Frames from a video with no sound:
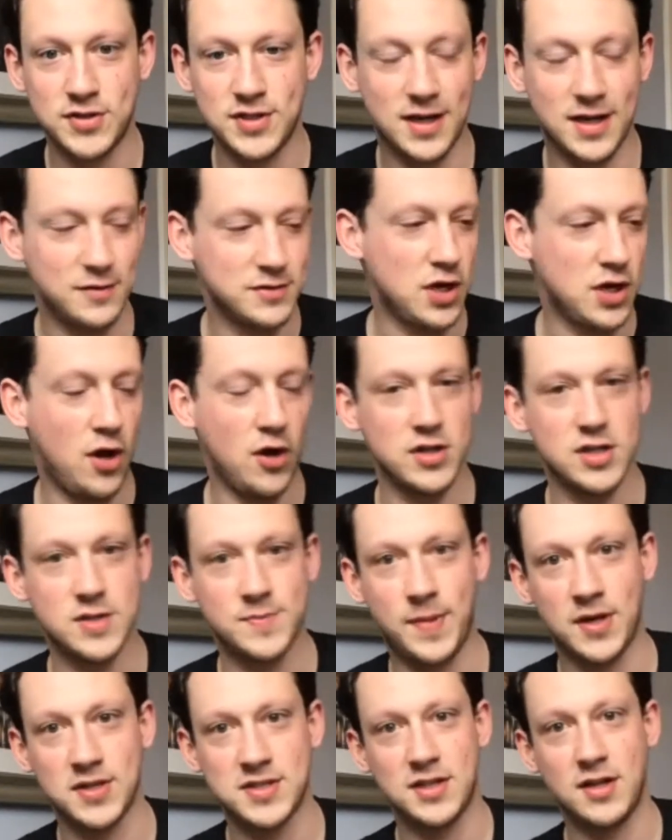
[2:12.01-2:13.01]
I was
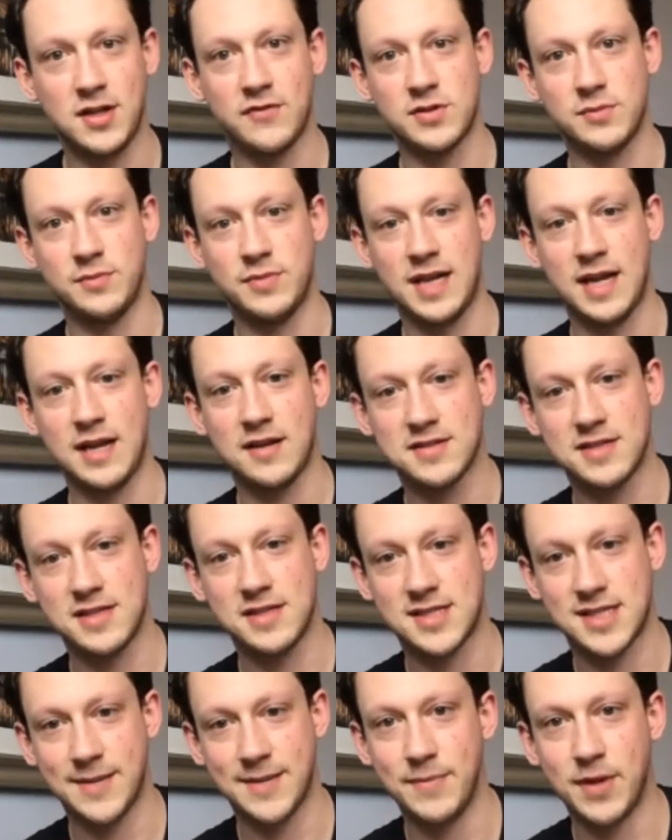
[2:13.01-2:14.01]
hotspotting off somebody else's
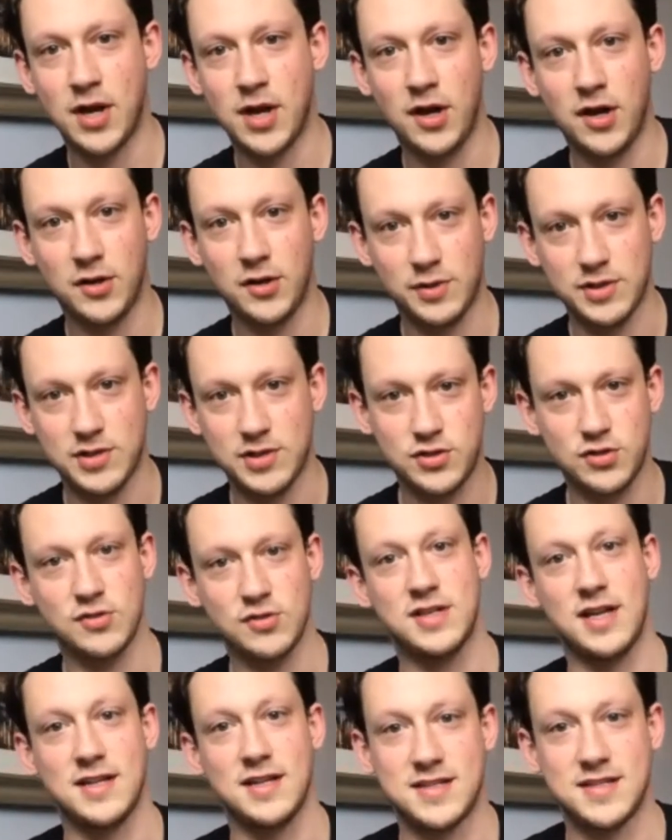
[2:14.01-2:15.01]
SIM card, which just
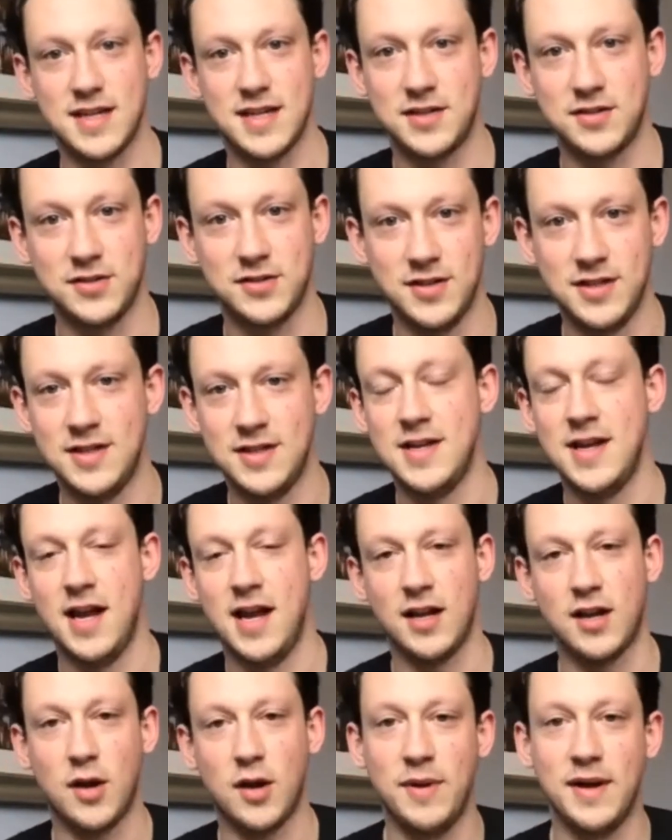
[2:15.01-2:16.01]
had signal,
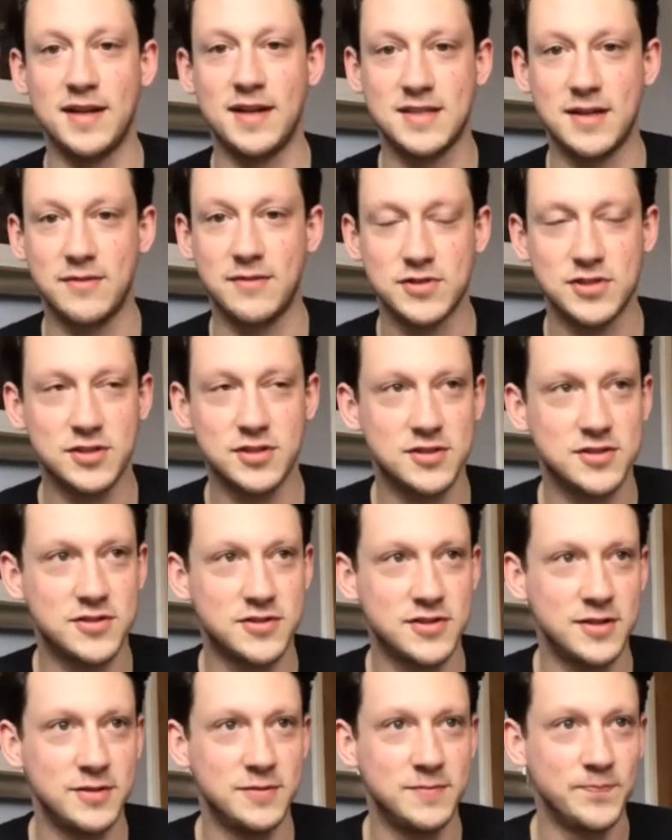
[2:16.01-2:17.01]
and got my exam results
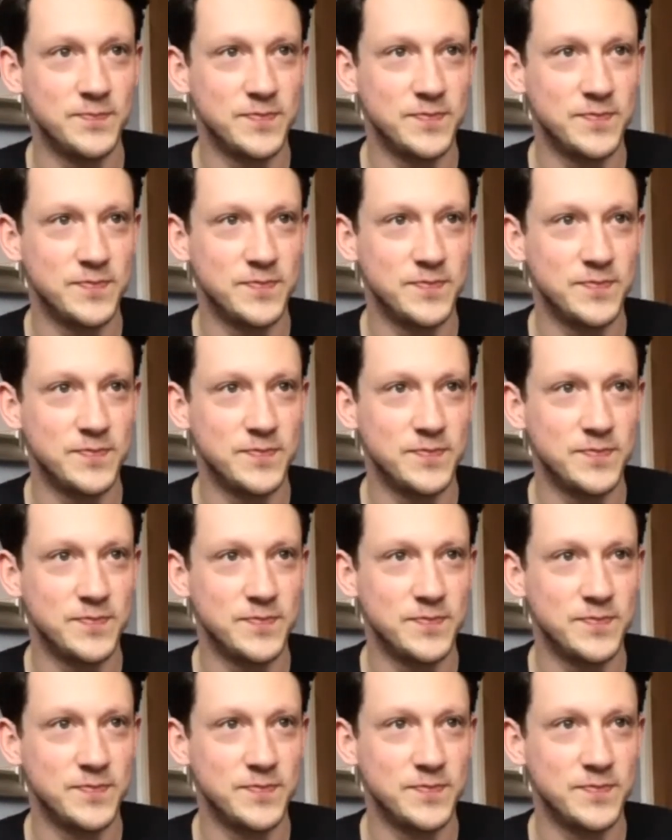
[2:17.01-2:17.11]
through.